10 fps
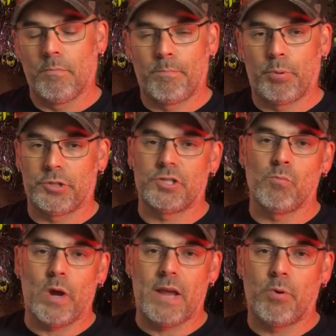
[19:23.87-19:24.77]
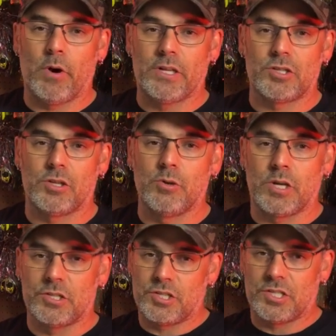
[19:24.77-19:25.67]
Put some waypoints so you
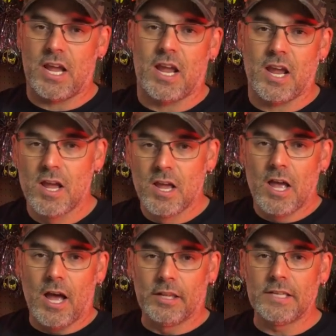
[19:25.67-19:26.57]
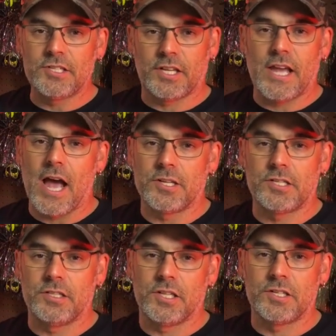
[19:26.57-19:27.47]
can stay at least a
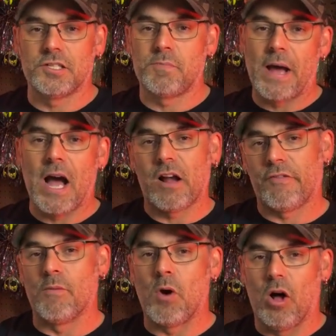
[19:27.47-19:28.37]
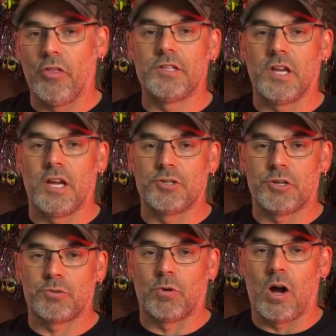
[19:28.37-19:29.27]
casting distance back from all the
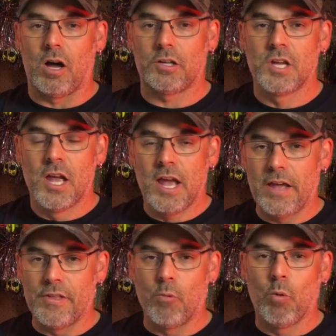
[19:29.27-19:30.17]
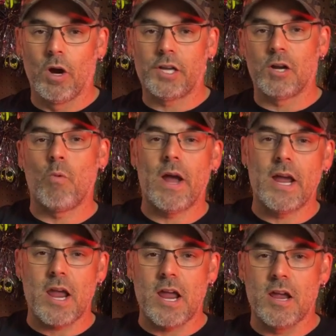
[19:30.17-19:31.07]
dangerous rocks. And then work your
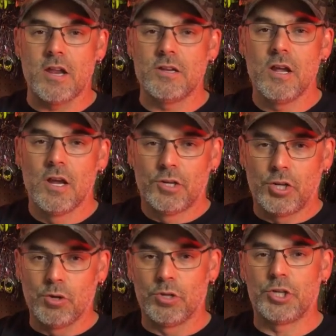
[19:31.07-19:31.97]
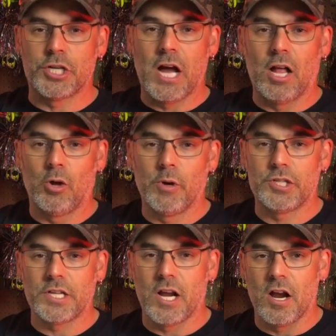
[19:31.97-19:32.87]
way in to the
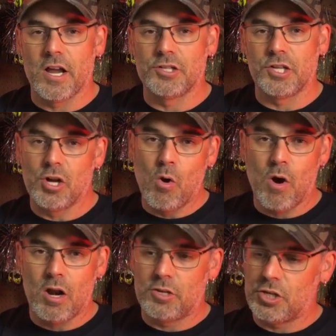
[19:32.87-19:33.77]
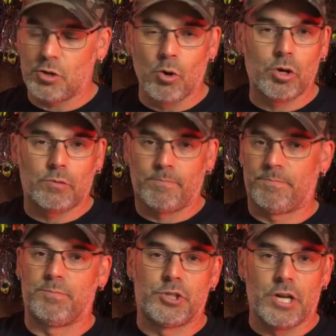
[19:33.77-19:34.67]
shallowest areas. You don't want to just go,
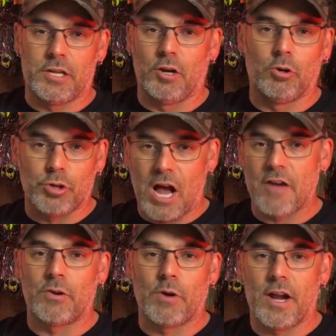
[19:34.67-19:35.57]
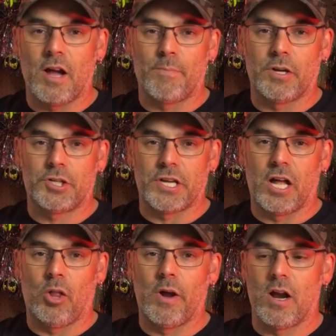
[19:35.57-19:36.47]
you know, driving right up on a
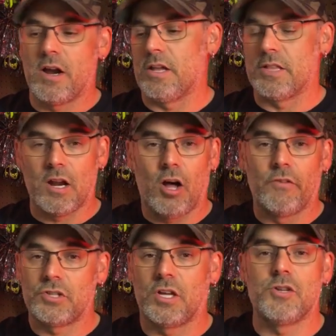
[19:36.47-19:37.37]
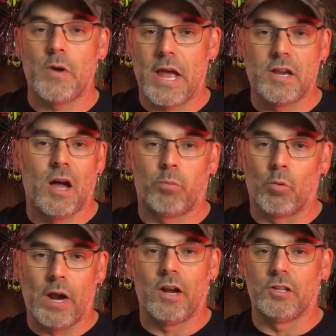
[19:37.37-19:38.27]
shallow area and then all of a sudden you end up
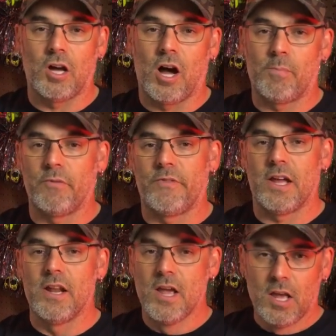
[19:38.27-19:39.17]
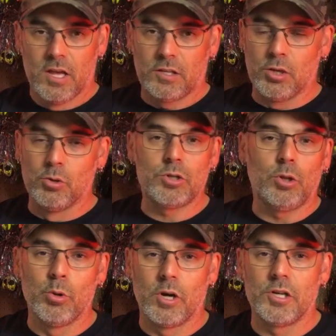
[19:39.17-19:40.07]
right on top of it. Use
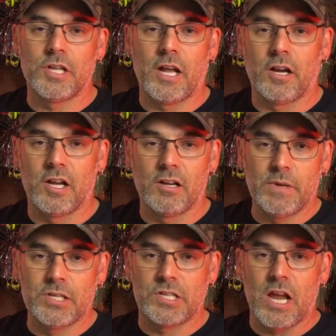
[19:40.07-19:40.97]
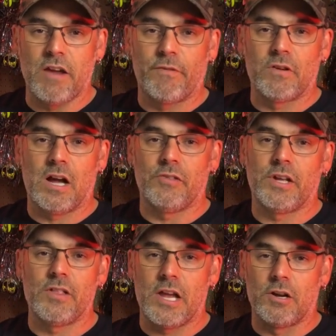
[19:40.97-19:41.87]
lures that are going to be safe around
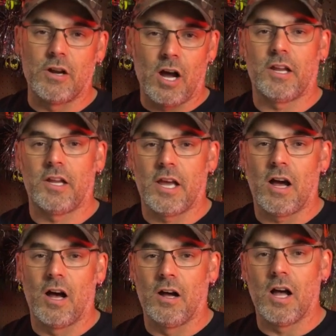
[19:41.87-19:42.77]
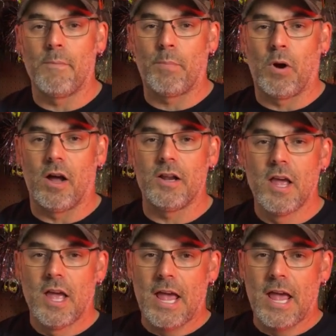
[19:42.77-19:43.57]
there that you're not going to get hung up on.